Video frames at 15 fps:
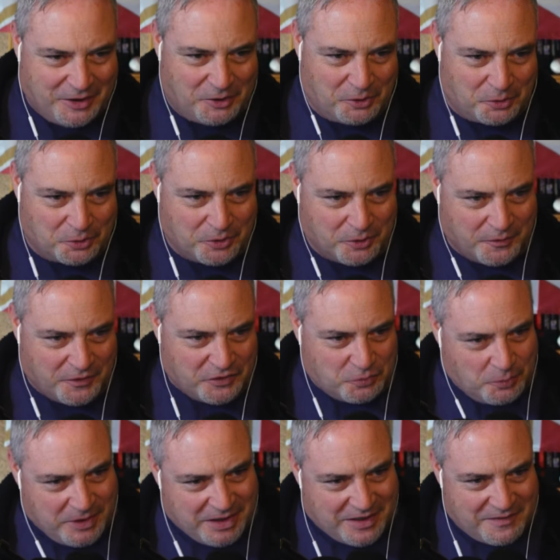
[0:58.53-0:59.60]
earlier this
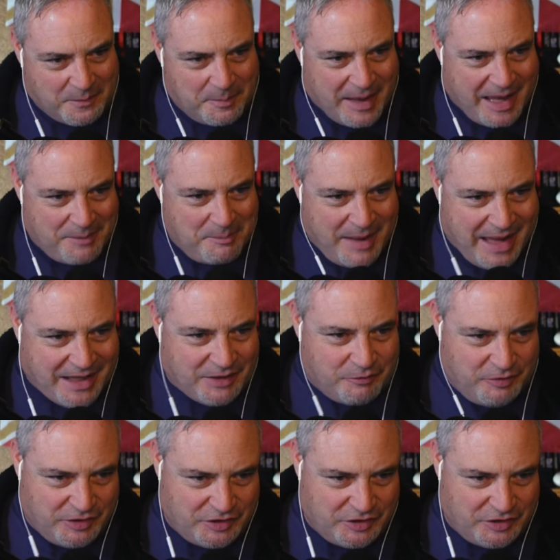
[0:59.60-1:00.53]
week on the Pat McAfee